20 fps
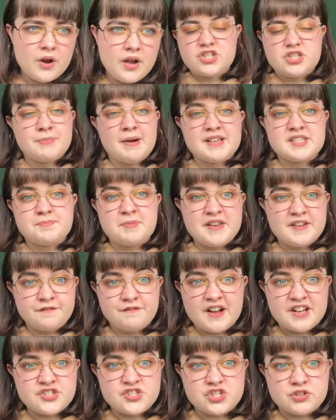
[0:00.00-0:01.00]
She might speak
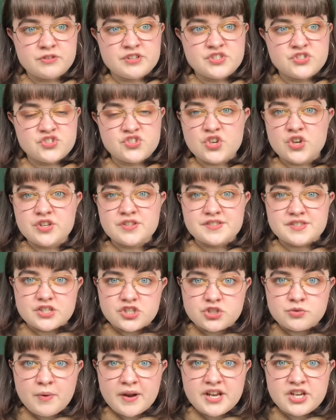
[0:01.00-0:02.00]
faster in certain
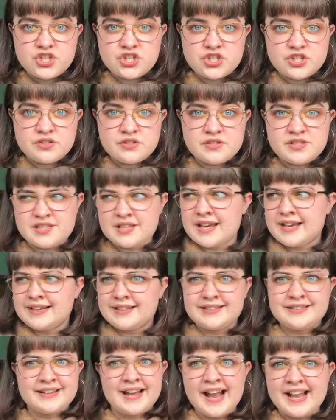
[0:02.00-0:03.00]
situations,
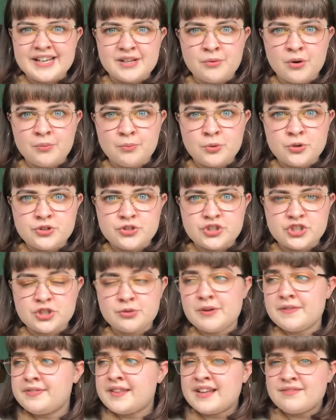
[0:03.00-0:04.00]
like anyone would
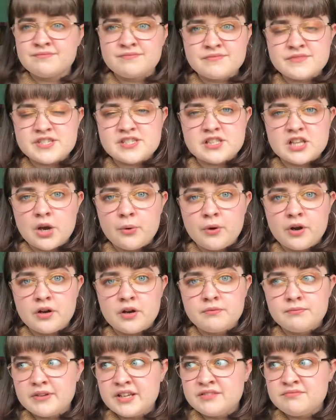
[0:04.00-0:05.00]
do, and then slower
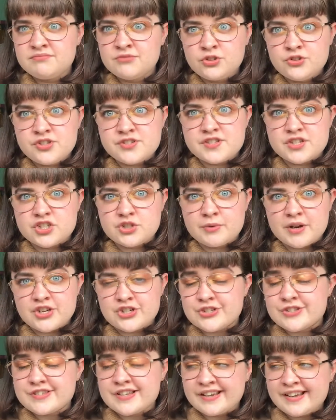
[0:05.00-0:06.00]
in other
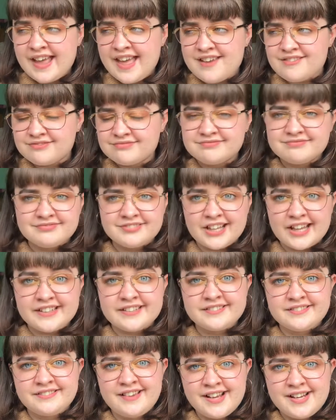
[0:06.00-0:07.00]
situations, again,
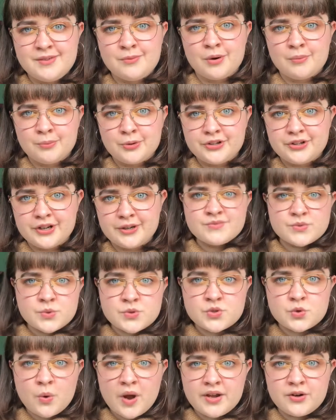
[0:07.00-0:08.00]
like anyone would do. So
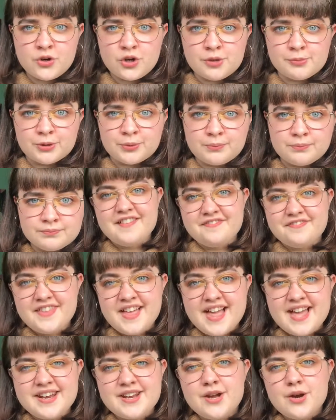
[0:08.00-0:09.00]
it's quite normal. And
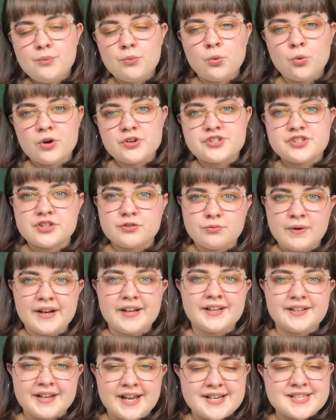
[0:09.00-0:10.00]
then we're on to the
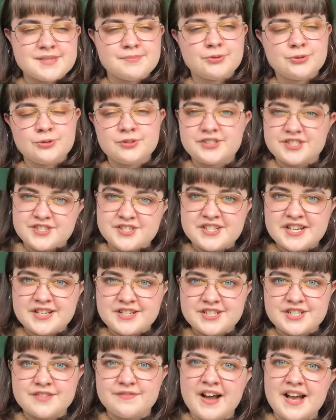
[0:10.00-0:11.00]
recognizable,
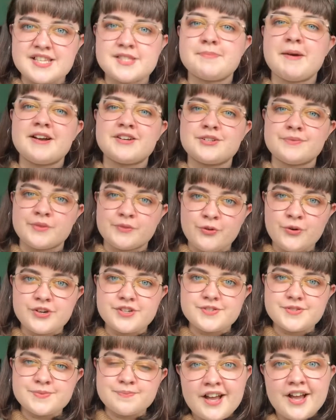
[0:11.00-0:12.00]
distinctive aspect of the
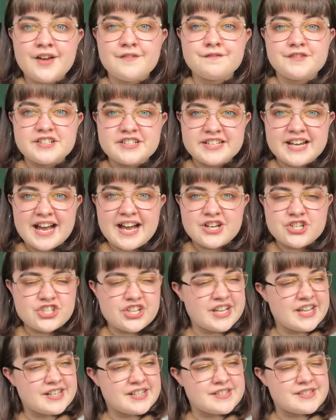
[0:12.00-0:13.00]
voice. And for Dash,
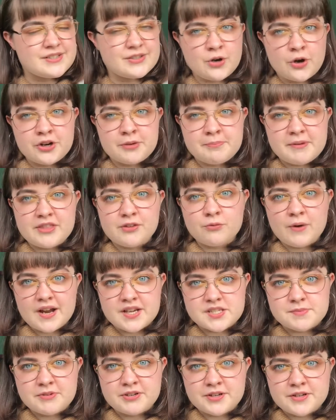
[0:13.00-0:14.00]
it has got to be the
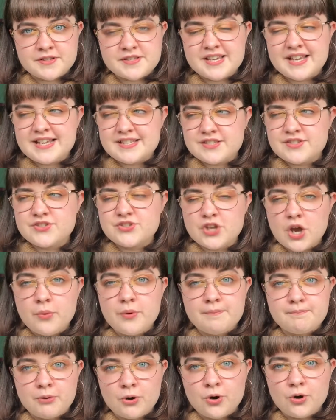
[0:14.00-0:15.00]
raspiness. It's so
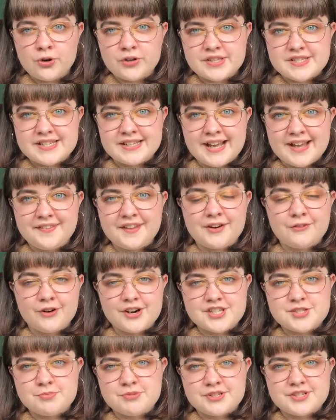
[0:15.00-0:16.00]
important to get that
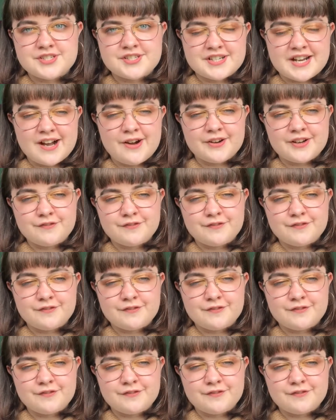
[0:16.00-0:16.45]
raspiness down.